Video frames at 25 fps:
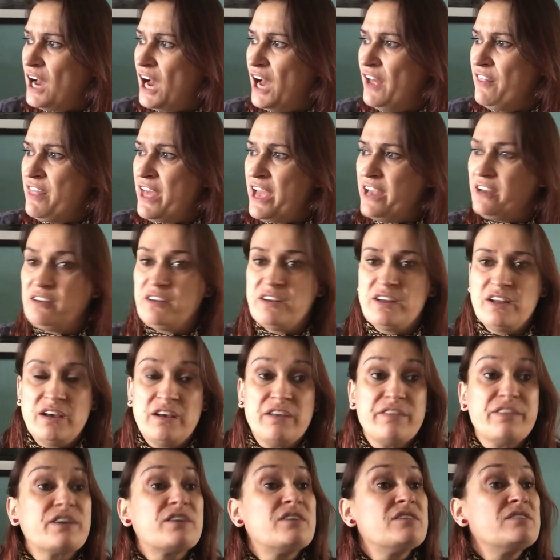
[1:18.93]
and then
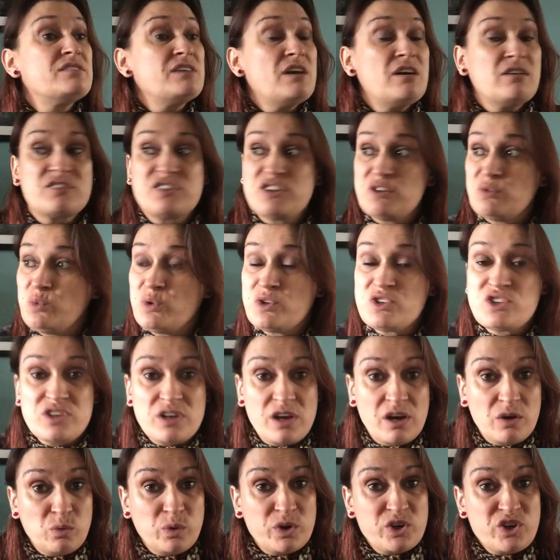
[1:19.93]
the conductor would
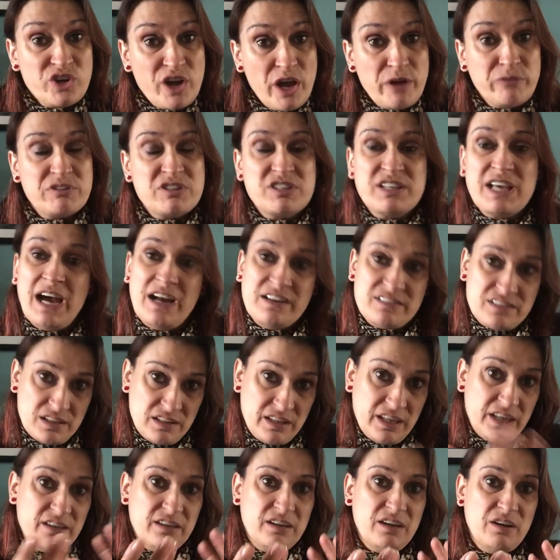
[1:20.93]
note that, and
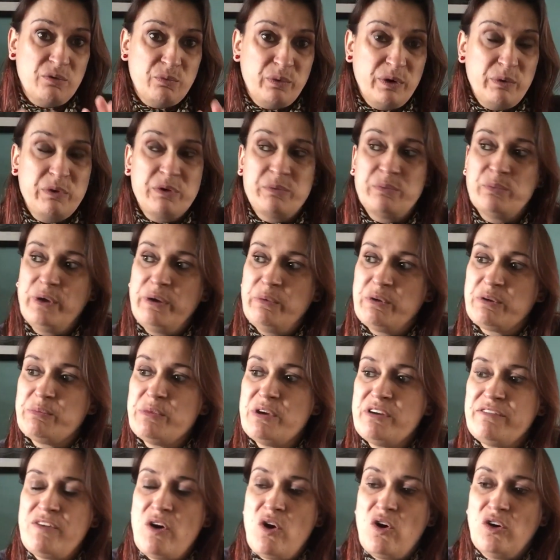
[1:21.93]
then we would
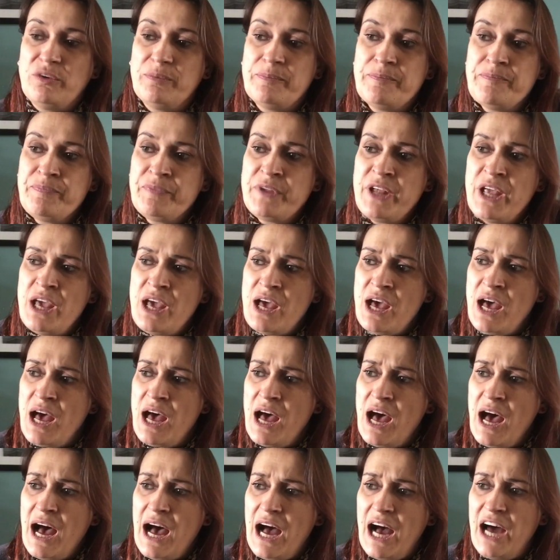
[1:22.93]
move on.
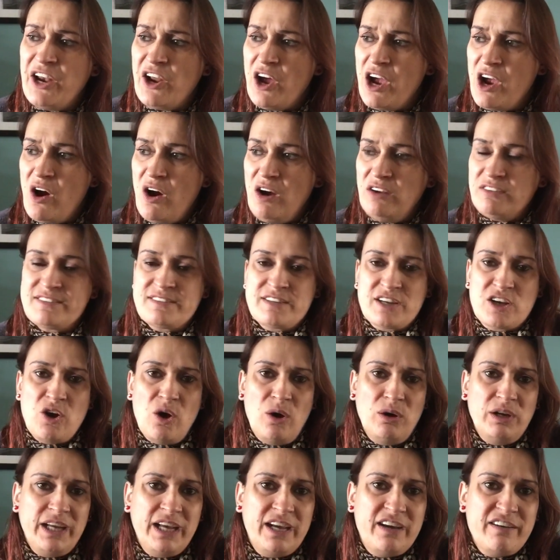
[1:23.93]
And I asked a
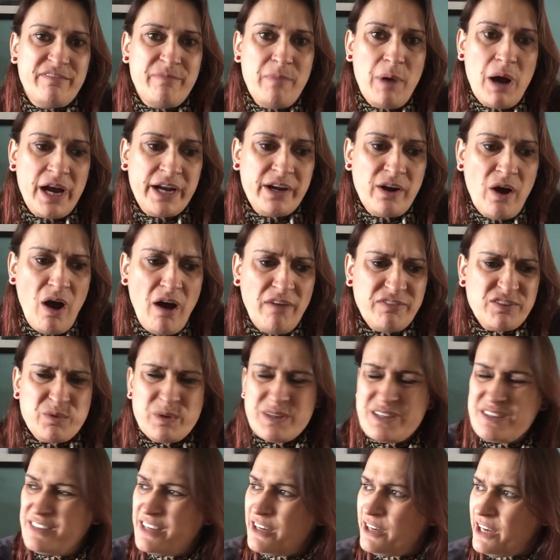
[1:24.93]
colleague of mine
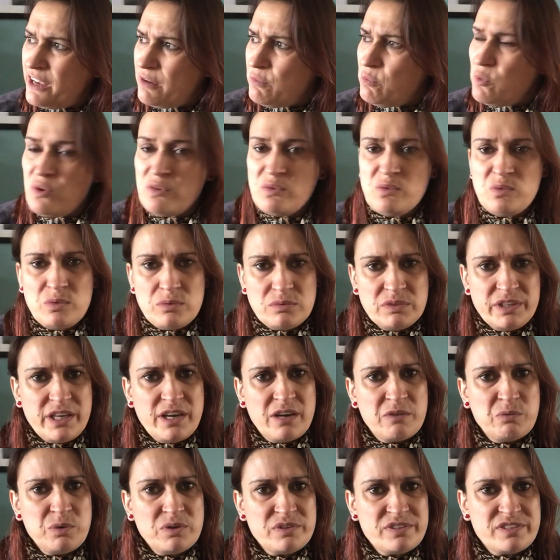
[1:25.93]
afterwards and said,
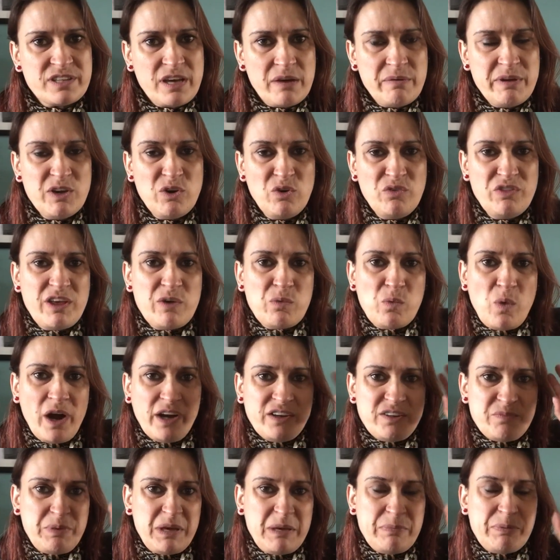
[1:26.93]
what's going on there? Why
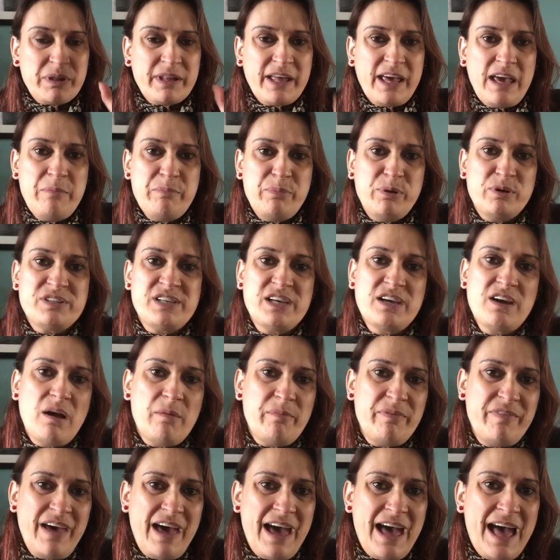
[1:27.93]
do people keep putting
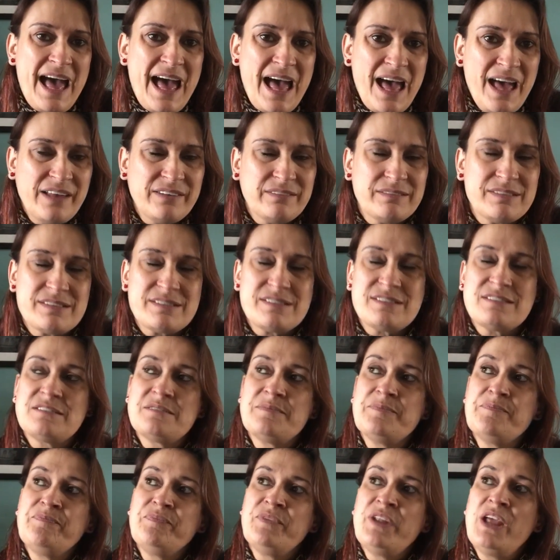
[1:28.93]
up their hands?